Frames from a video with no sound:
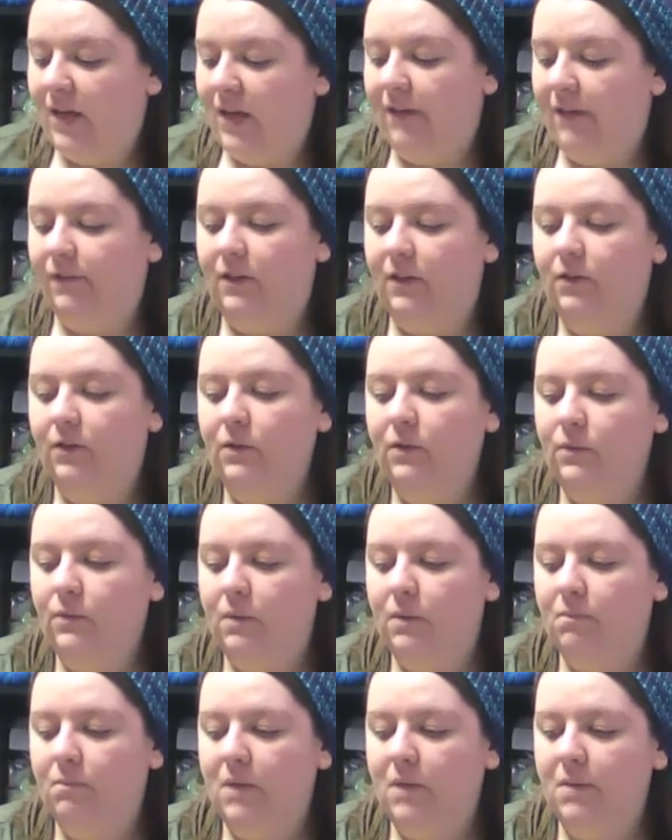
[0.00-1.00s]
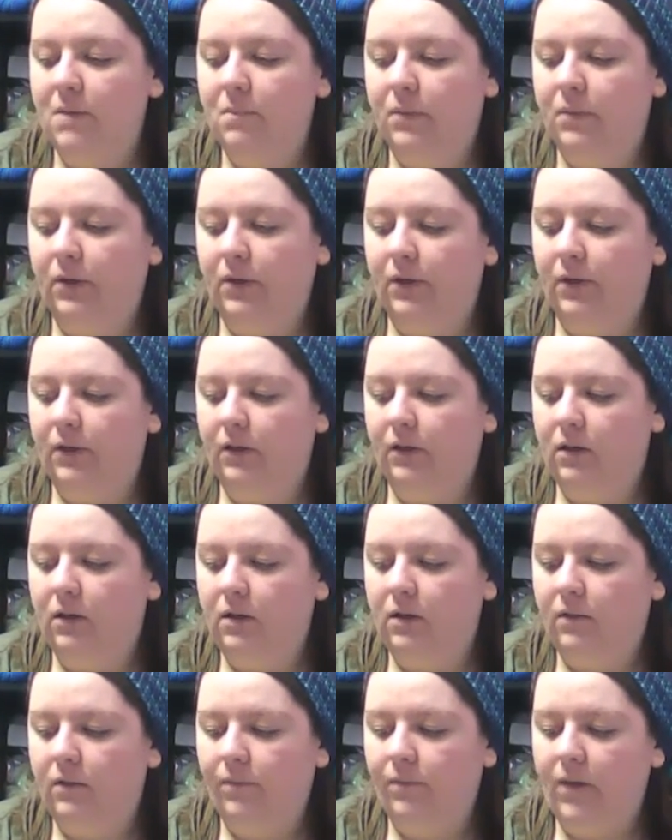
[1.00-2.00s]
If you
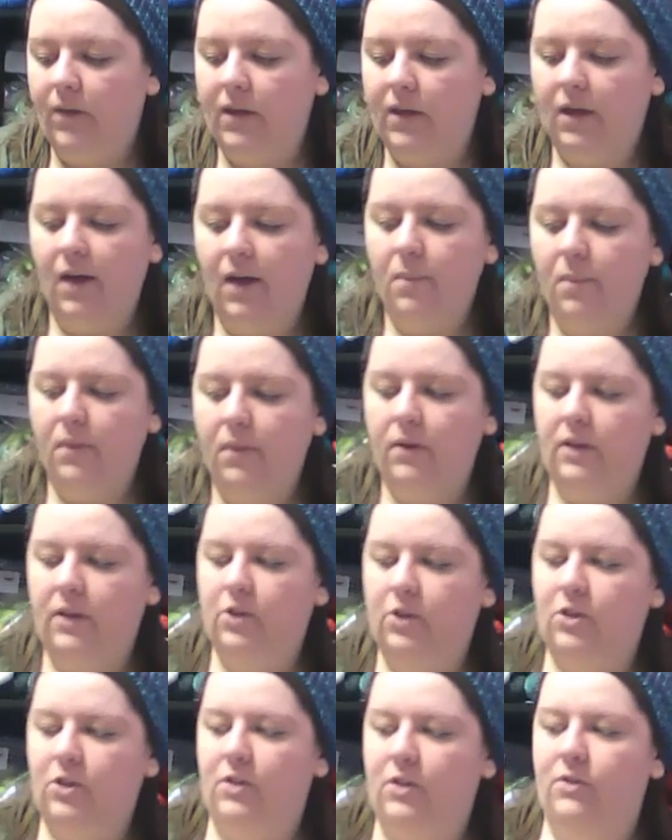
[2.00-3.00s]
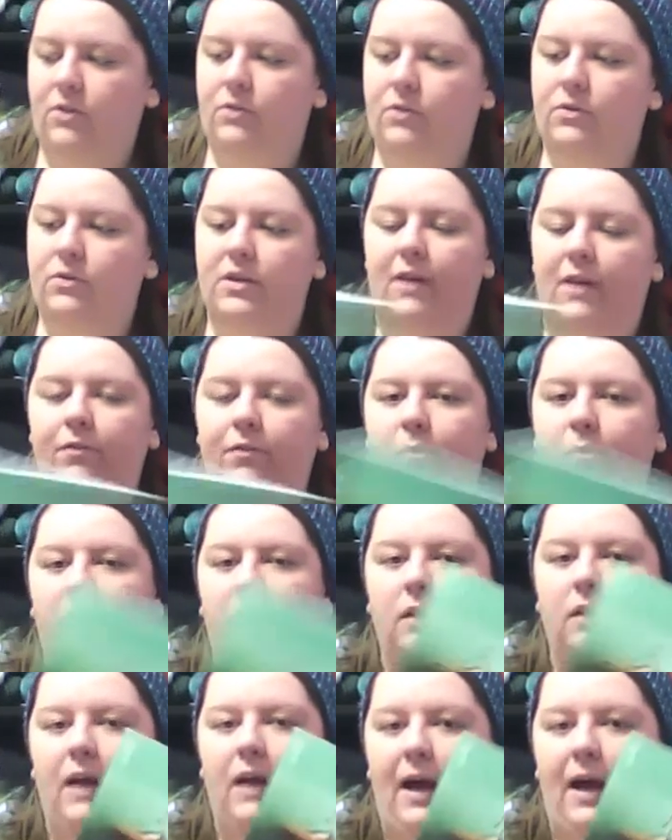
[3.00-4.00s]
remember a couple issues of
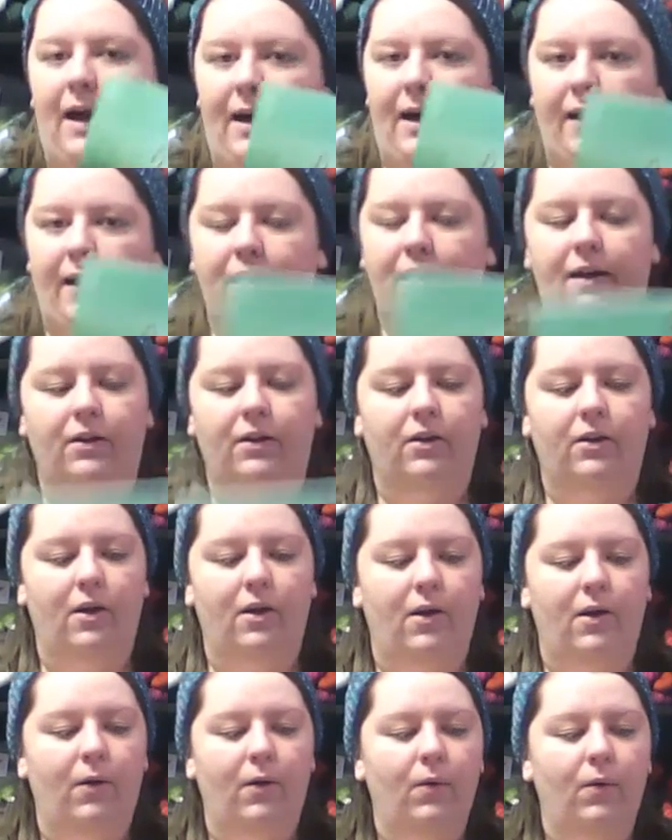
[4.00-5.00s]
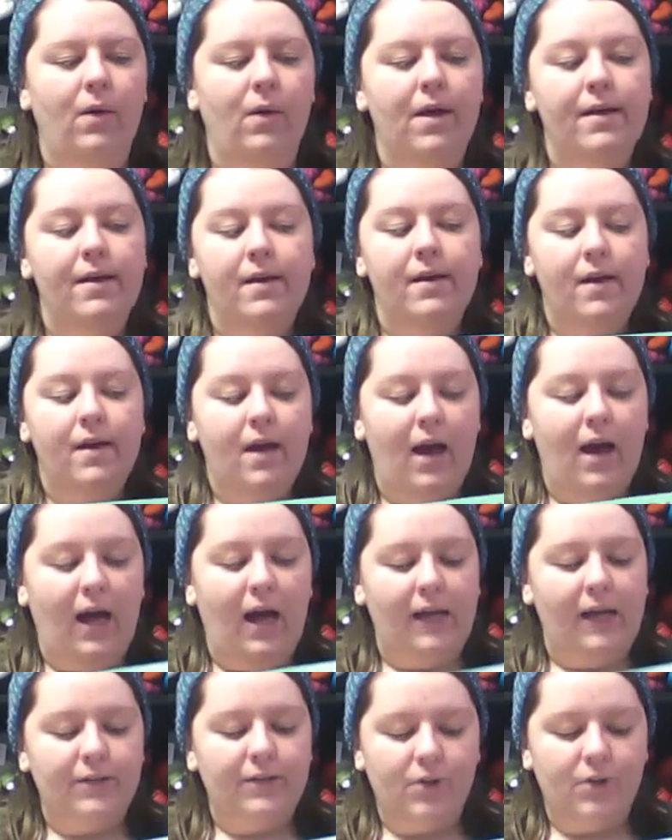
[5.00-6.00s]
Ply ago,
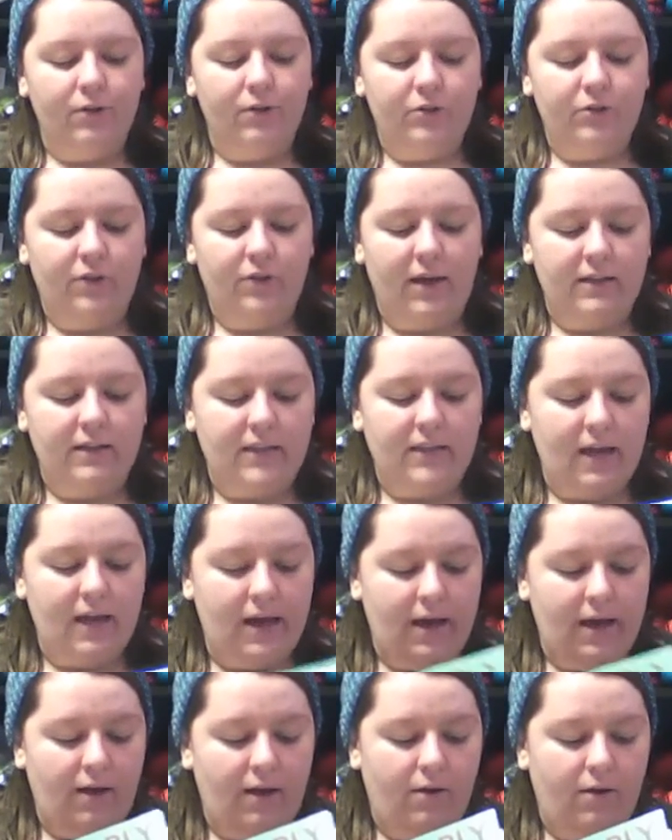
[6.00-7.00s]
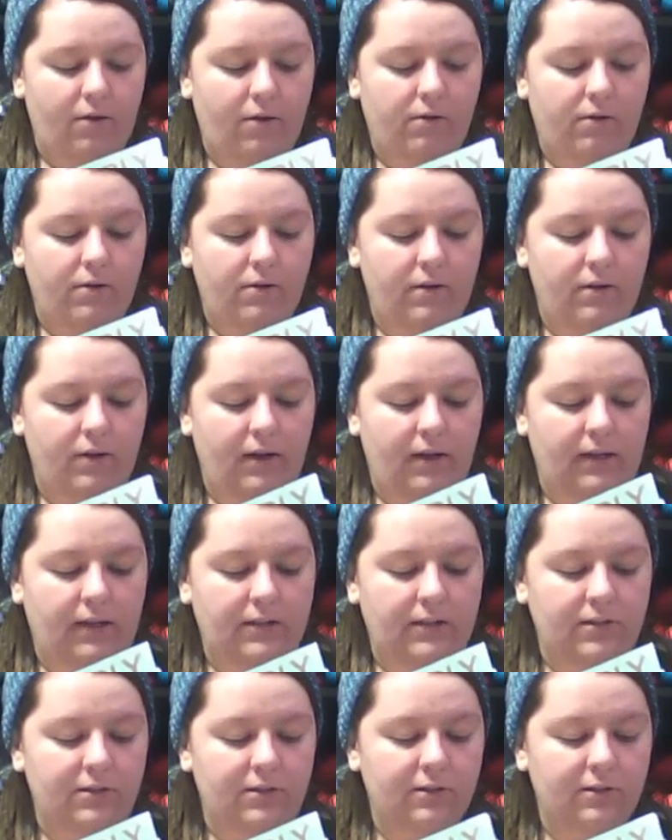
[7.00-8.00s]
I told you guys how a
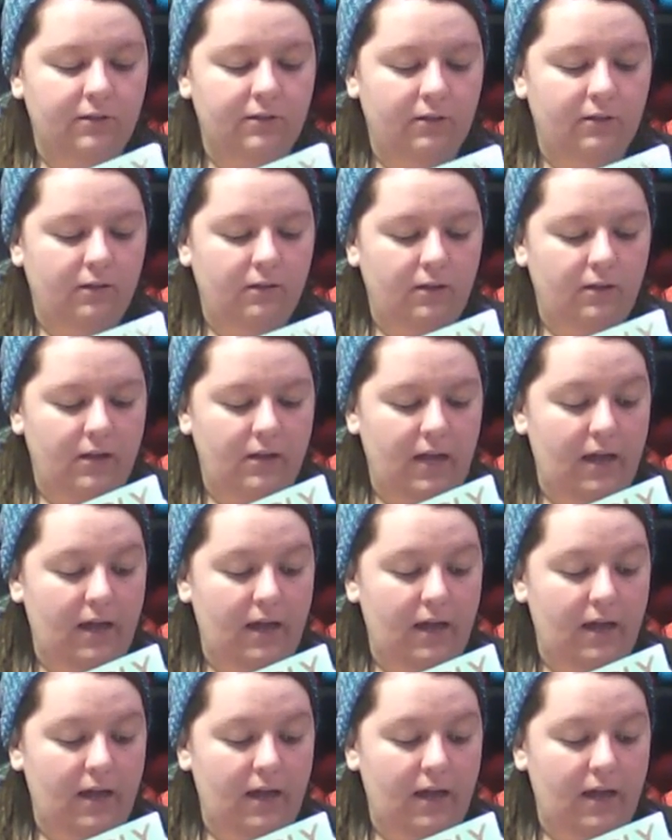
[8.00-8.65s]
certain